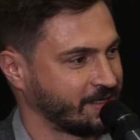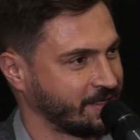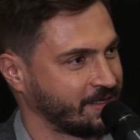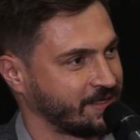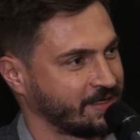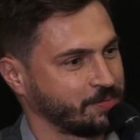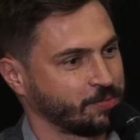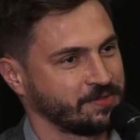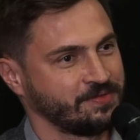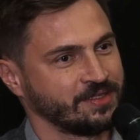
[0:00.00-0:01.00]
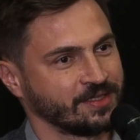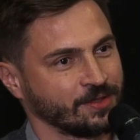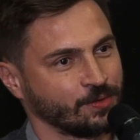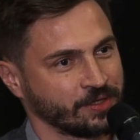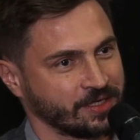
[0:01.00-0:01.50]
uh,
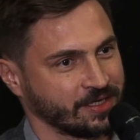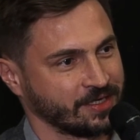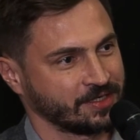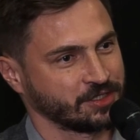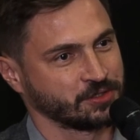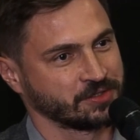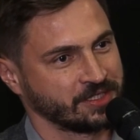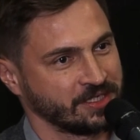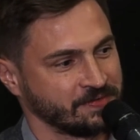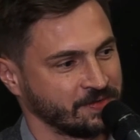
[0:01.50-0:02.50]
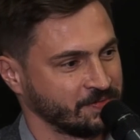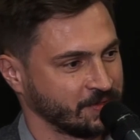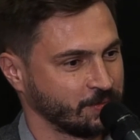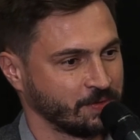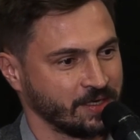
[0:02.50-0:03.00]
in the opposite way around.
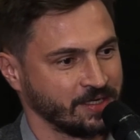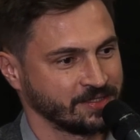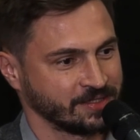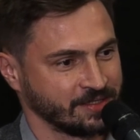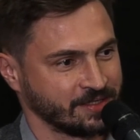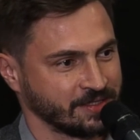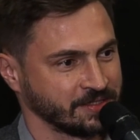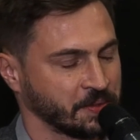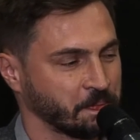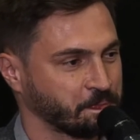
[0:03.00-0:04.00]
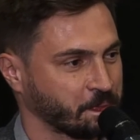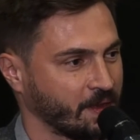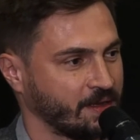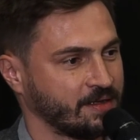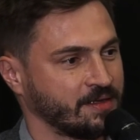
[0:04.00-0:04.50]
Uh,
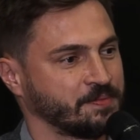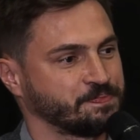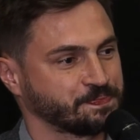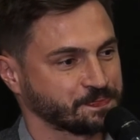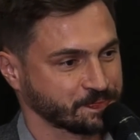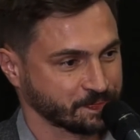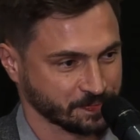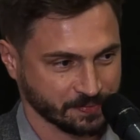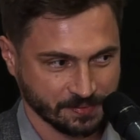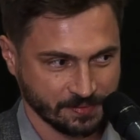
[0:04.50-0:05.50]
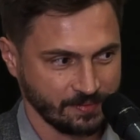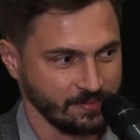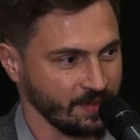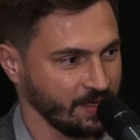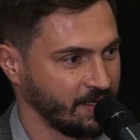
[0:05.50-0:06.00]
worse is life
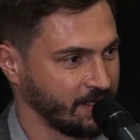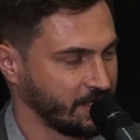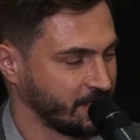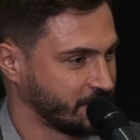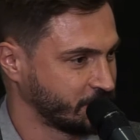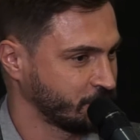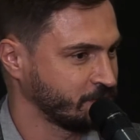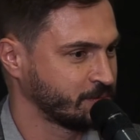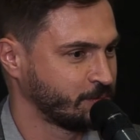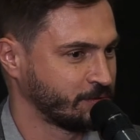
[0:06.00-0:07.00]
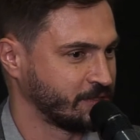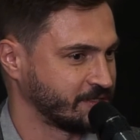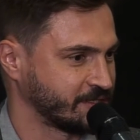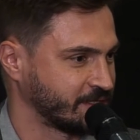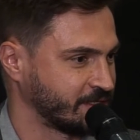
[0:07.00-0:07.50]
in
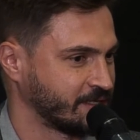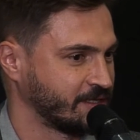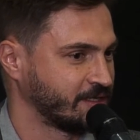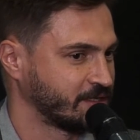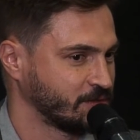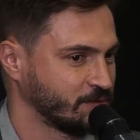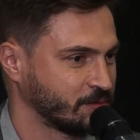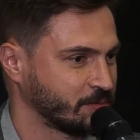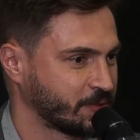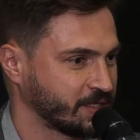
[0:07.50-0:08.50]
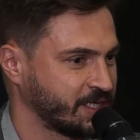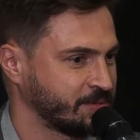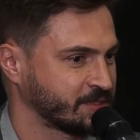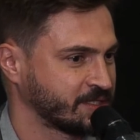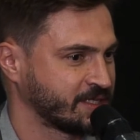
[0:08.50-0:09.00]
other cities and
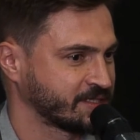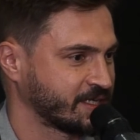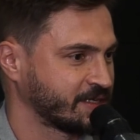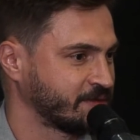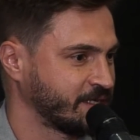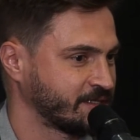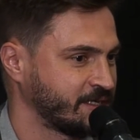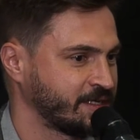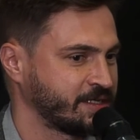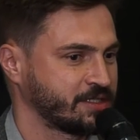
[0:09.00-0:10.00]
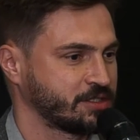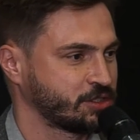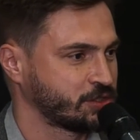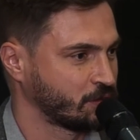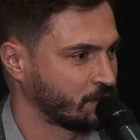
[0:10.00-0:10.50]
towns of Ukraine, which are not Kiev.
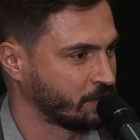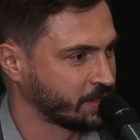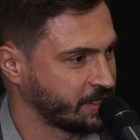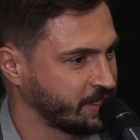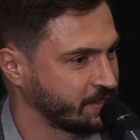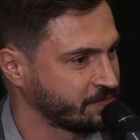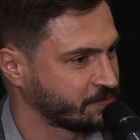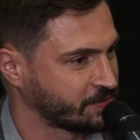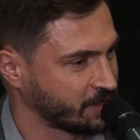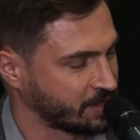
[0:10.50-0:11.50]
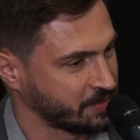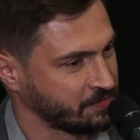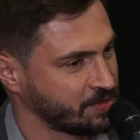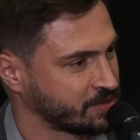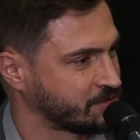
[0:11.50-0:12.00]
more people are
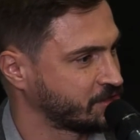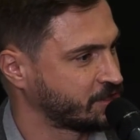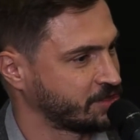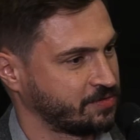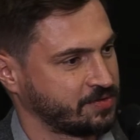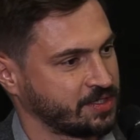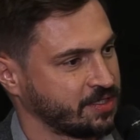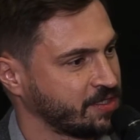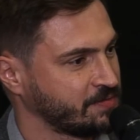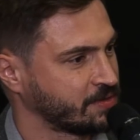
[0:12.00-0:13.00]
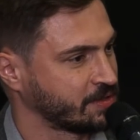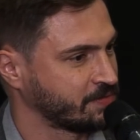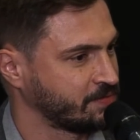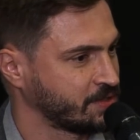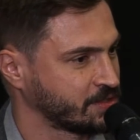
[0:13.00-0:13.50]
willing to move
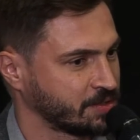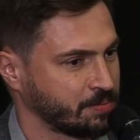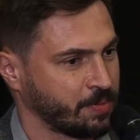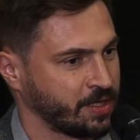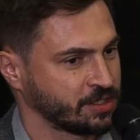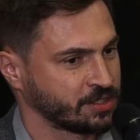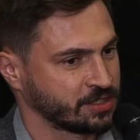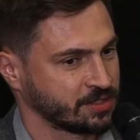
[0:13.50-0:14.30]
to Kiev.